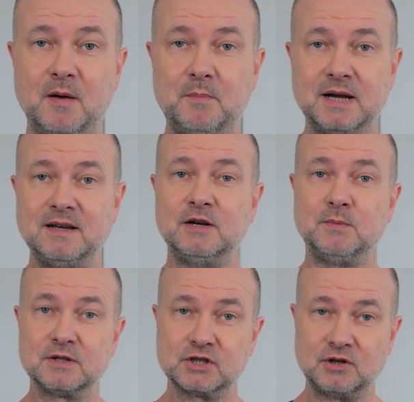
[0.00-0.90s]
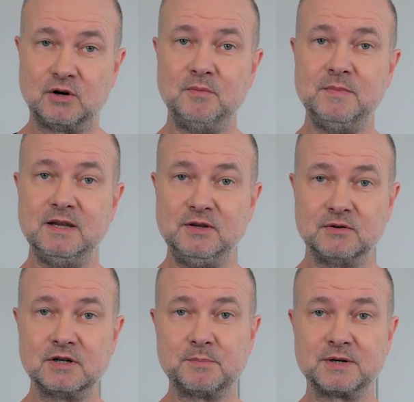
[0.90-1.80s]
but it will show me
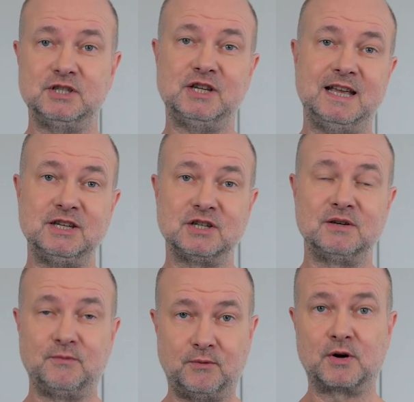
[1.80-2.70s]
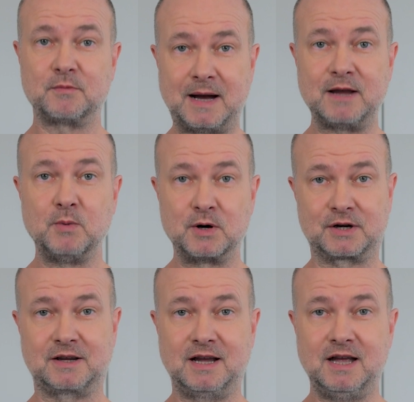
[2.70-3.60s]
your appreciation for my
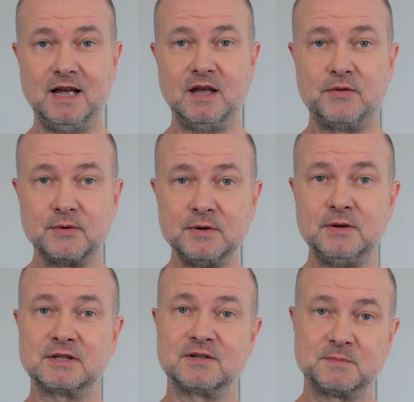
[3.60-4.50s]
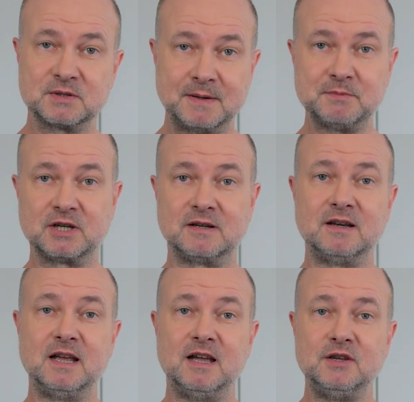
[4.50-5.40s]
work. Through your
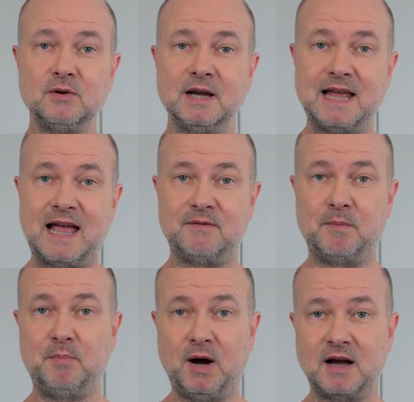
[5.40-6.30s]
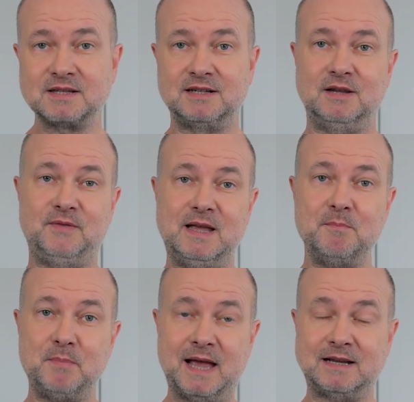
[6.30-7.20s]
subscription, you can have a positive
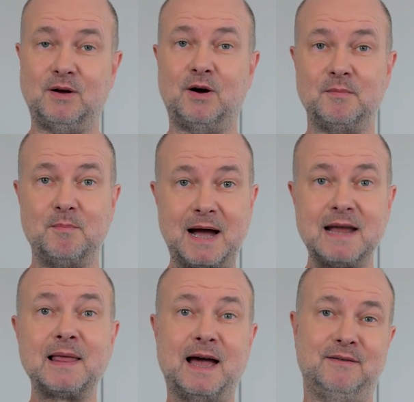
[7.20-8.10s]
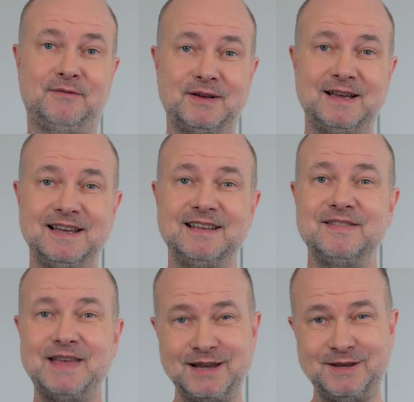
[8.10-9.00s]
impact on my life.
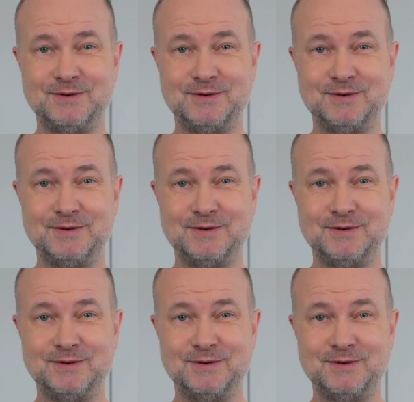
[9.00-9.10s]
Thank